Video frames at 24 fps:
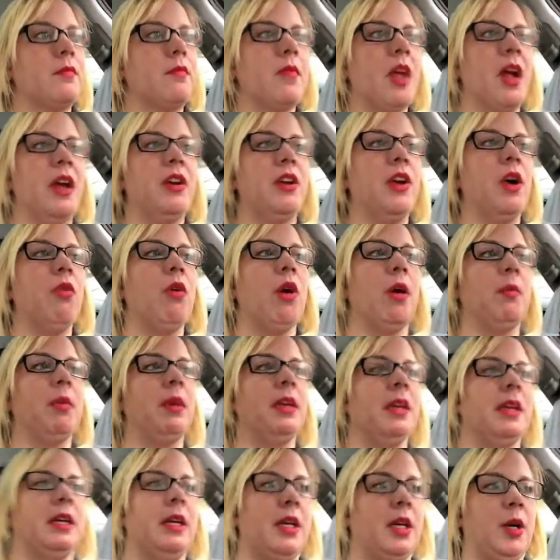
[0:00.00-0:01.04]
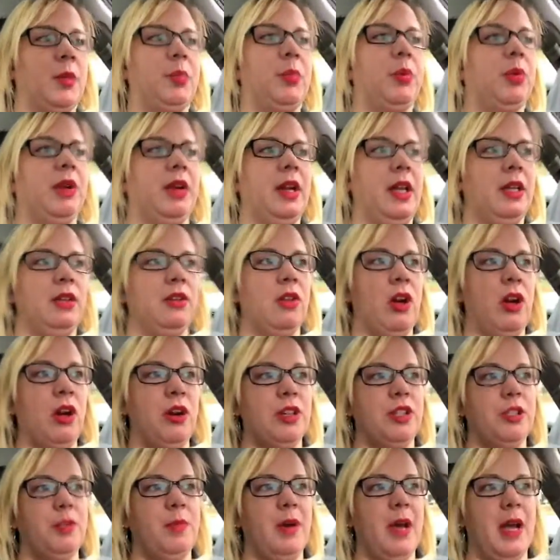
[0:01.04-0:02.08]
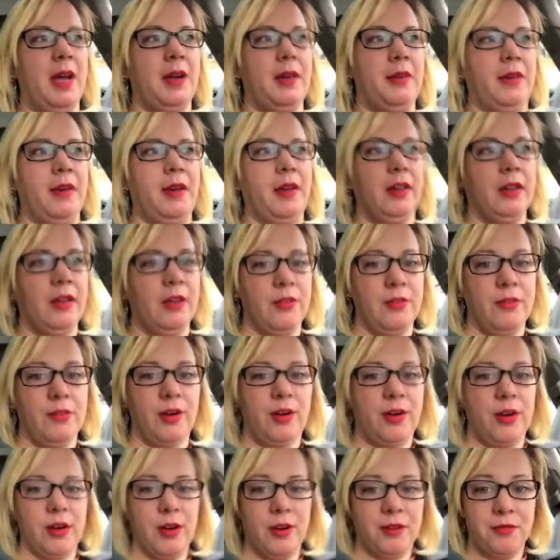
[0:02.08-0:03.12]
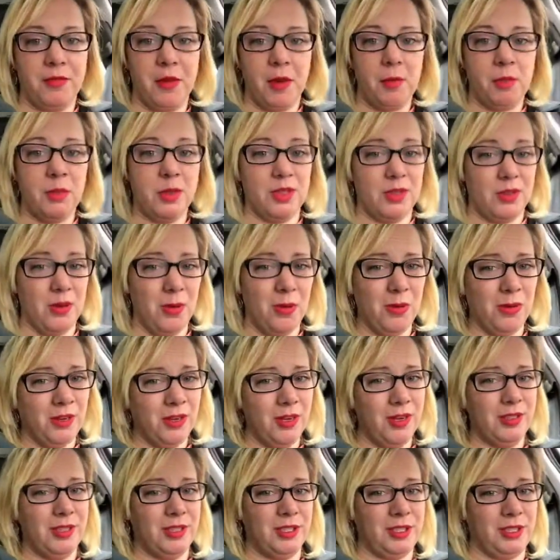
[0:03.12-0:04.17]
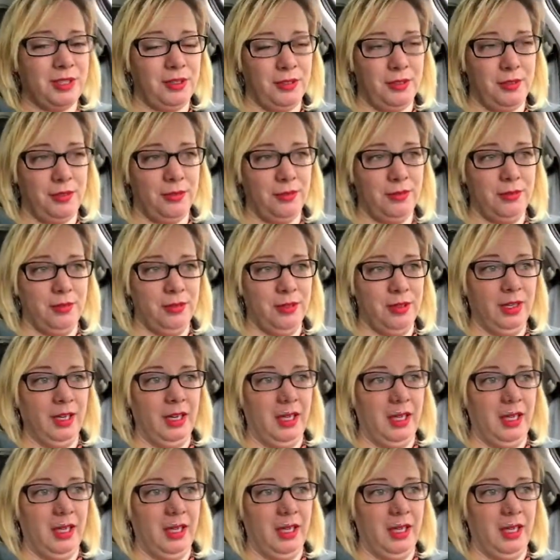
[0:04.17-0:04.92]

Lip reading: I know I'm going to get a pretty large battery and converter from the solar to